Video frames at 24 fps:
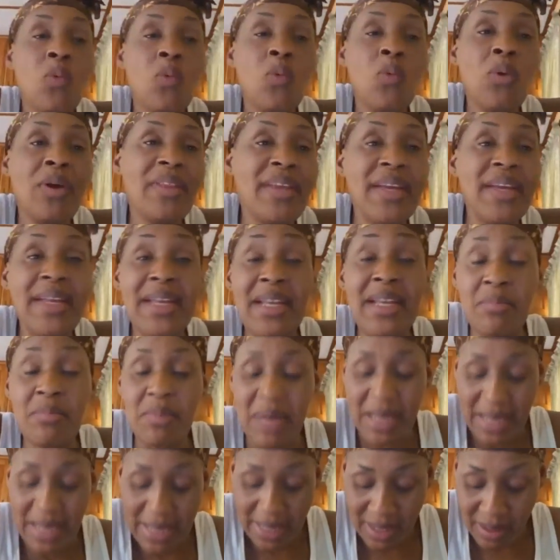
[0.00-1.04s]
Whether I hit my
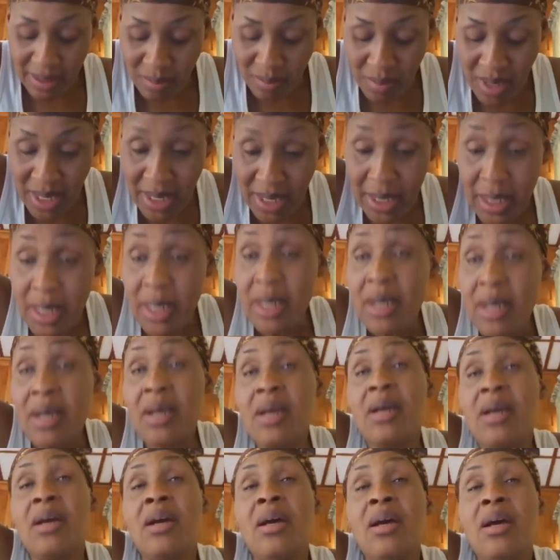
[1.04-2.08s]
egg in my
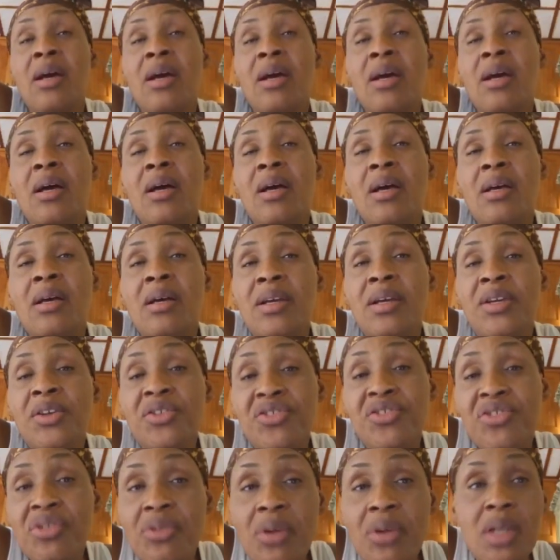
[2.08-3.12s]

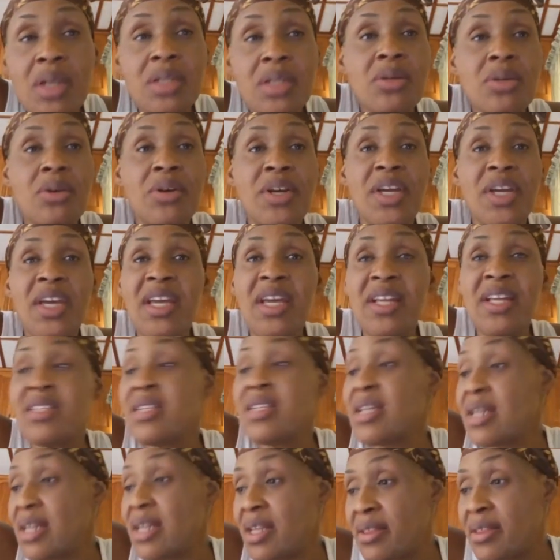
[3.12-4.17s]
uterus or it hits
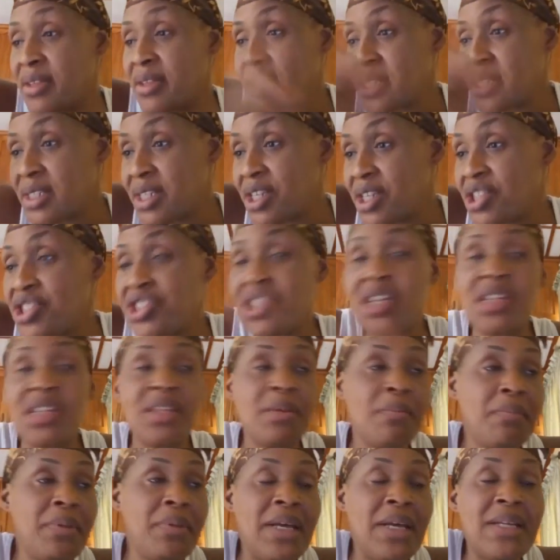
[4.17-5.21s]
it in the dish and
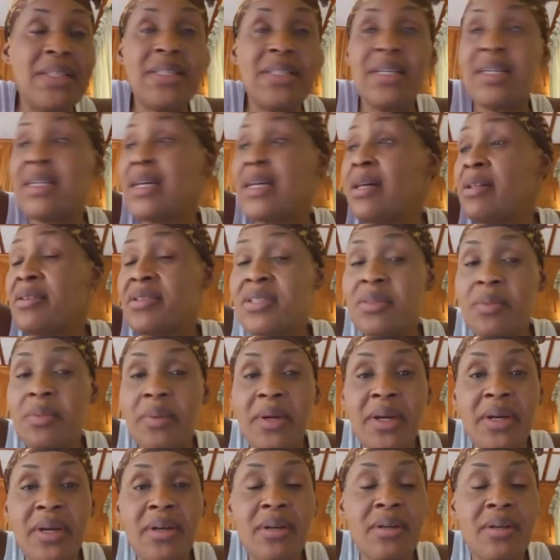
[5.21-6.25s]
then planted
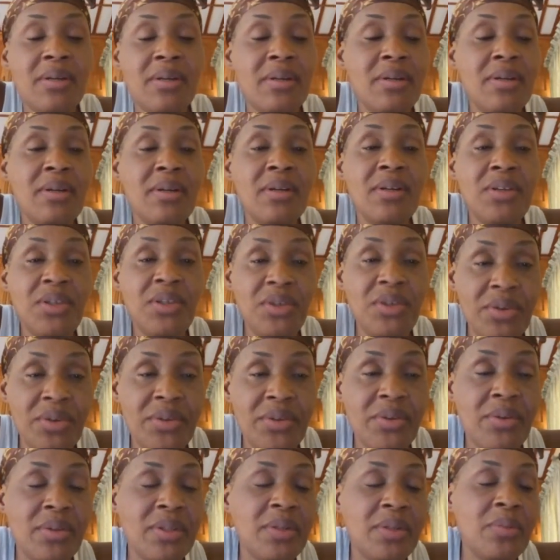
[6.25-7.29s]
elsewhere, you're the
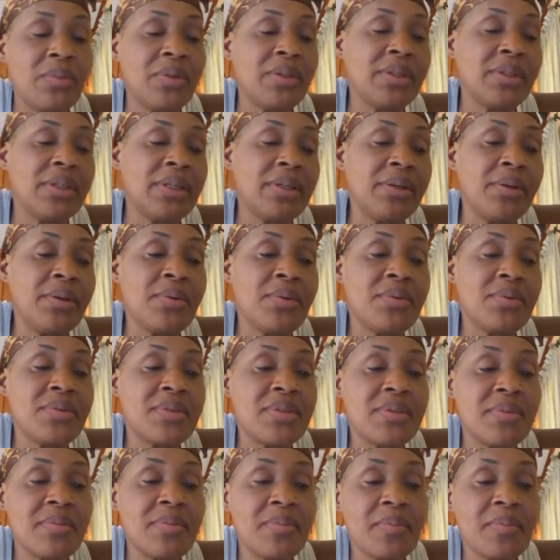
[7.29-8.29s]
only one that knows.